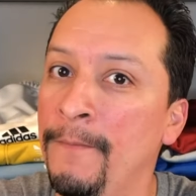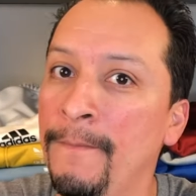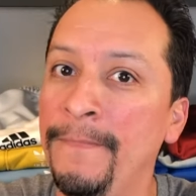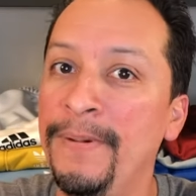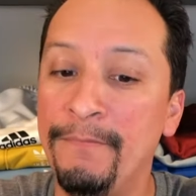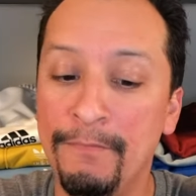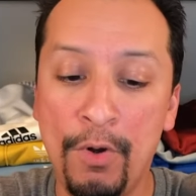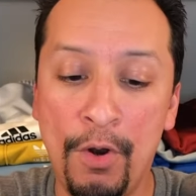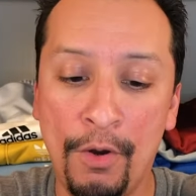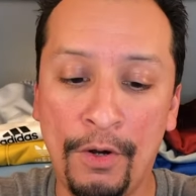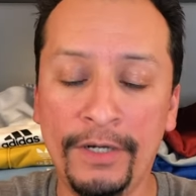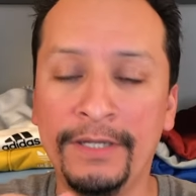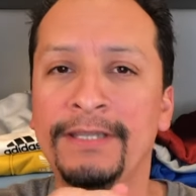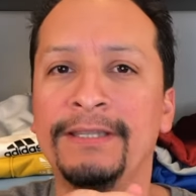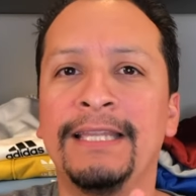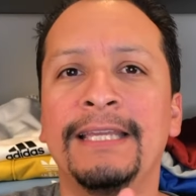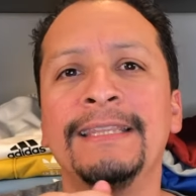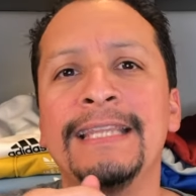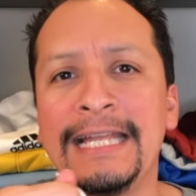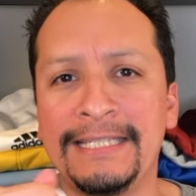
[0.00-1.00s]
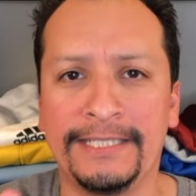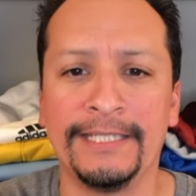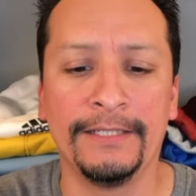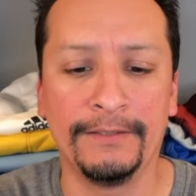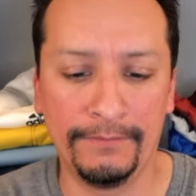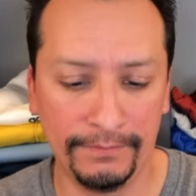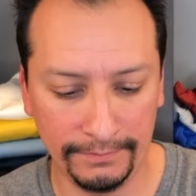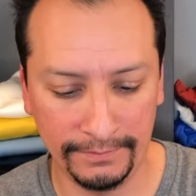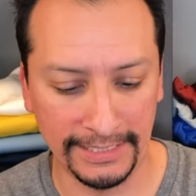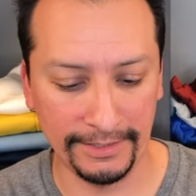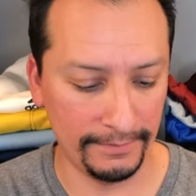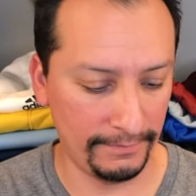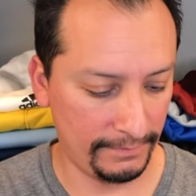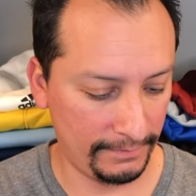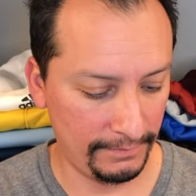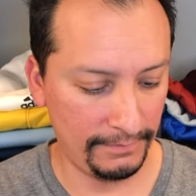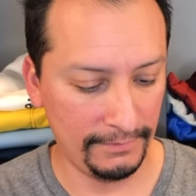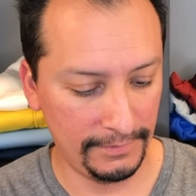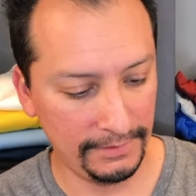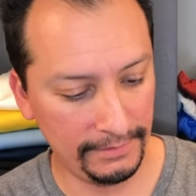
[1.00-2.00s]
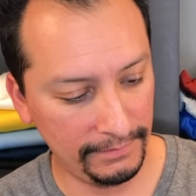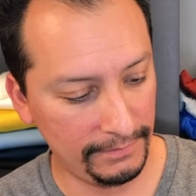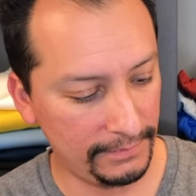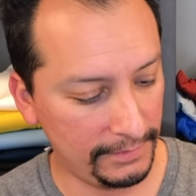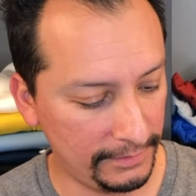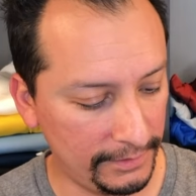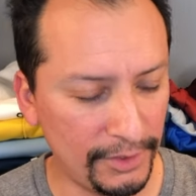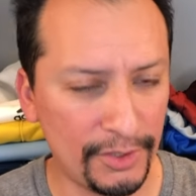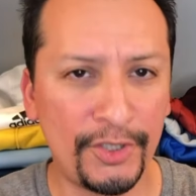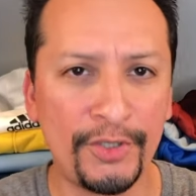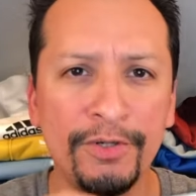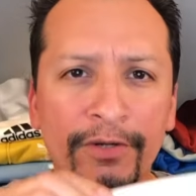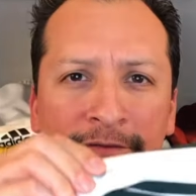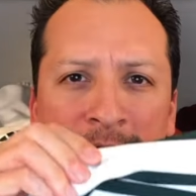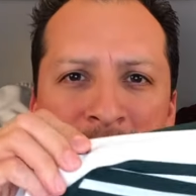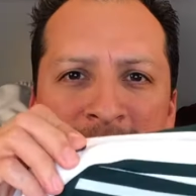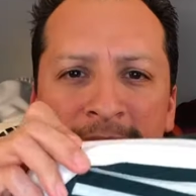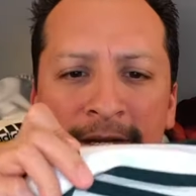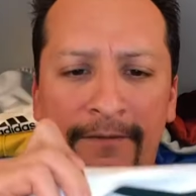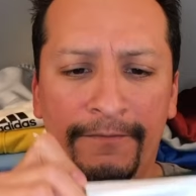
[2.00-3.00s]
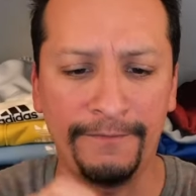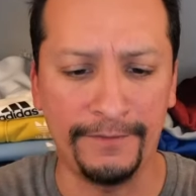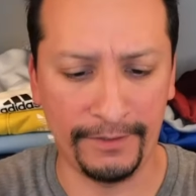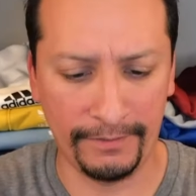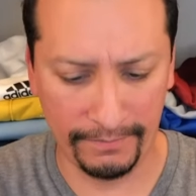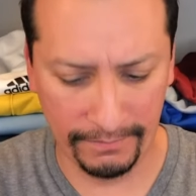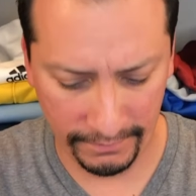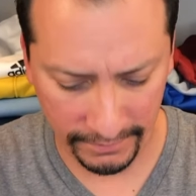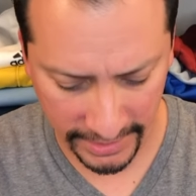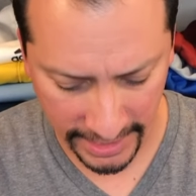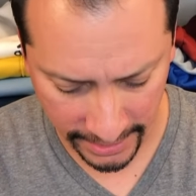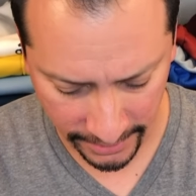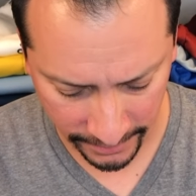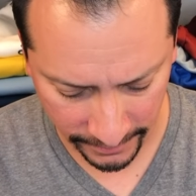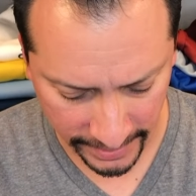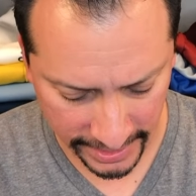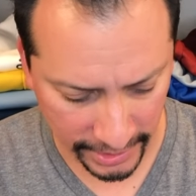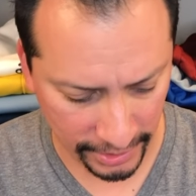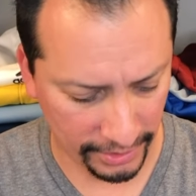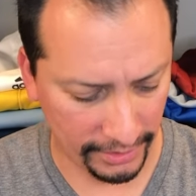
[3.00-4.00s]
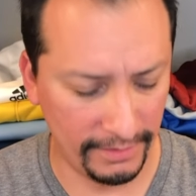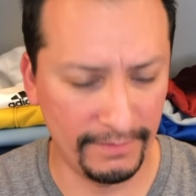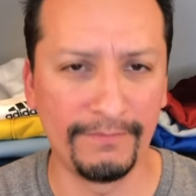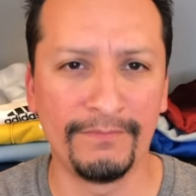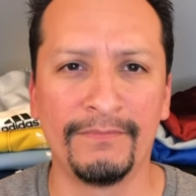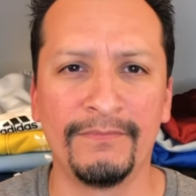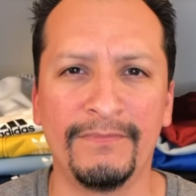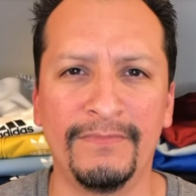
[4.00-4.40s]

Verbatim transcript: But more, and that's it. That's it. There's two of them here for decoration.